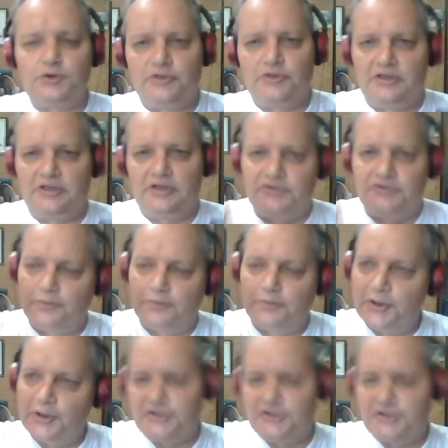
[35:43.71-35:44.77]
things. The
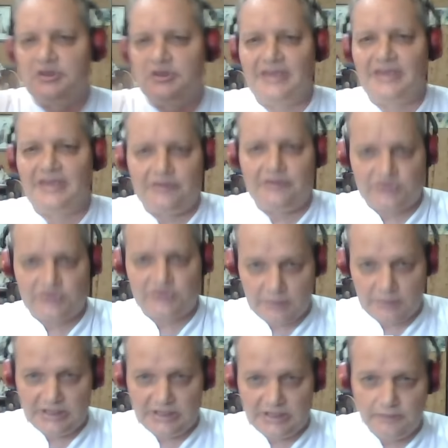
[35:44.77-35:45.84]
person that gave it to
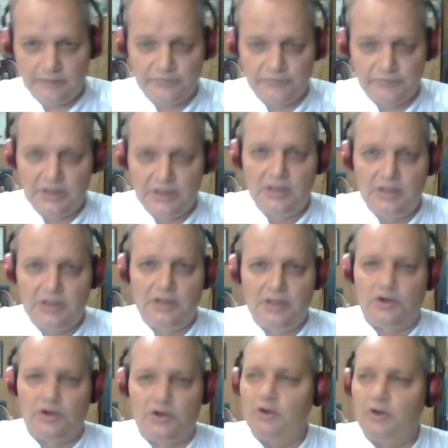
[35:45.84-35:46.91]
me, the
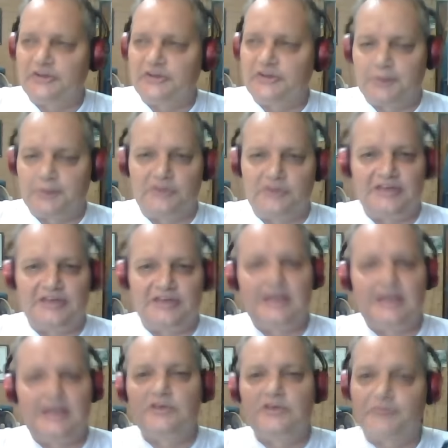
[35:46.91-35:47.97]
Holy Spirit said
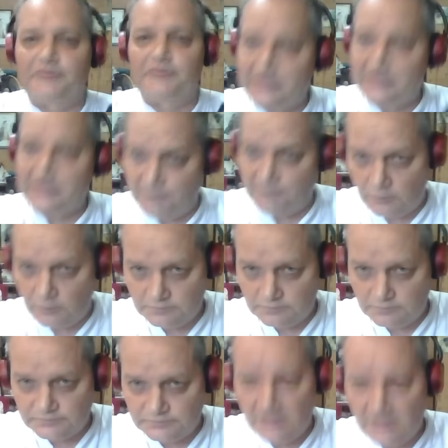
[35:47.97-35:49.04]
he's faithful.
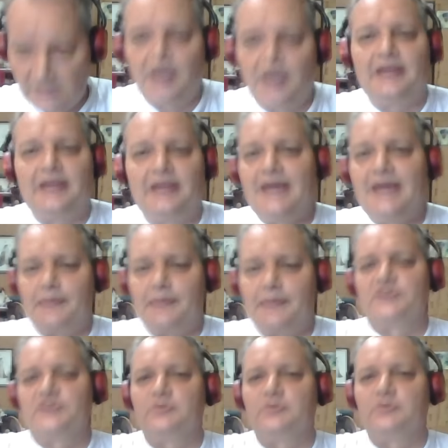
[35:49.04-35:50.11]
And he happens
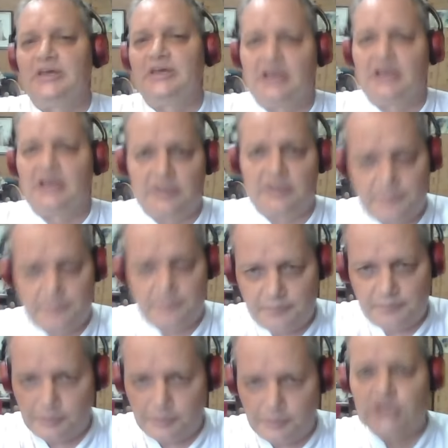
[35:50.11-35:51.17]
to be a
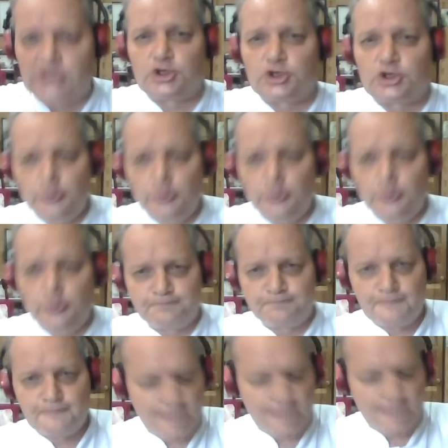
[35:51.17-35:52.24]
preacher.
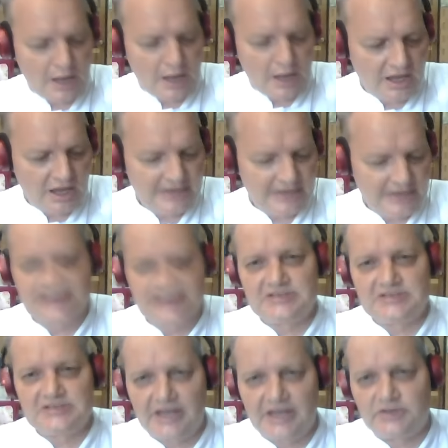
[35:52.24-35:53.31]
Uh, he doesn't
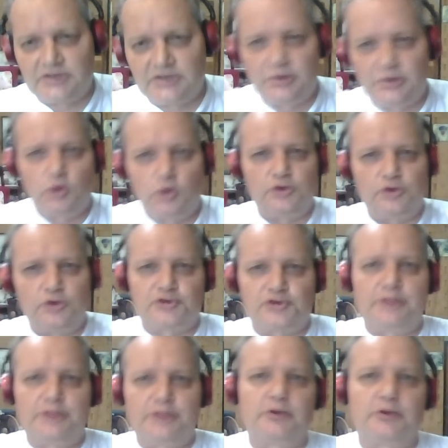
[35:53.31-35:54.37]
like to be called a
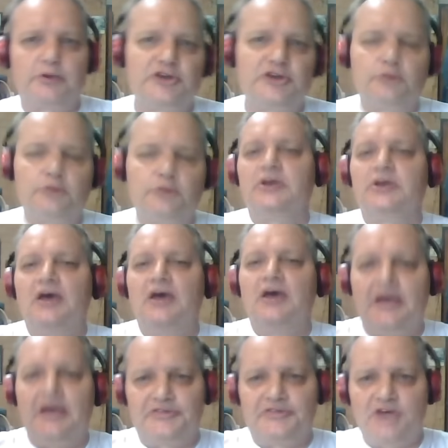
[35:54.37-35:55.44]
street preacher, but
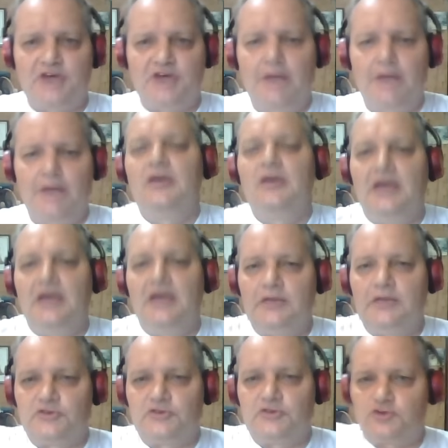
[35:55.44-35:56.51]
at the time he
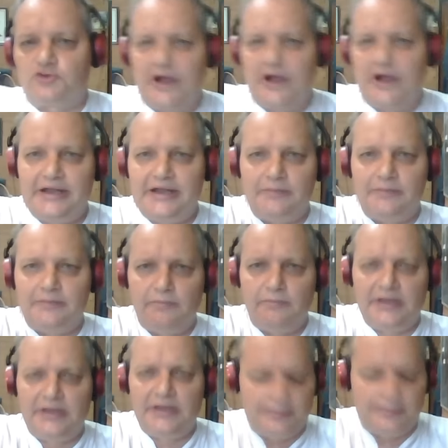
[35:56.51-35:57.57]
was training me
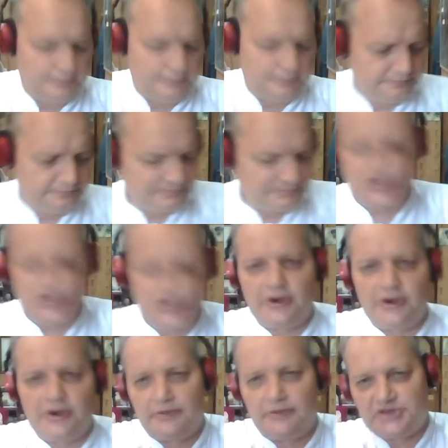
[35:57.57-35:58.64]
up. I'm sorry,
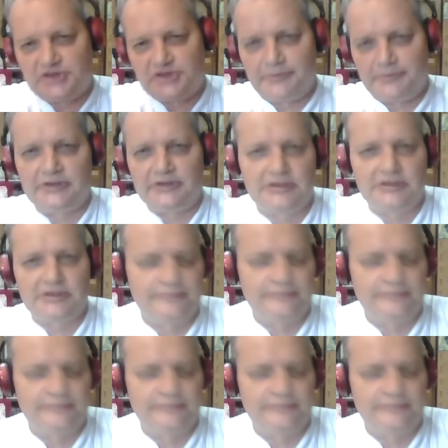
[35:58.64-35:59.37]
I'm jumping the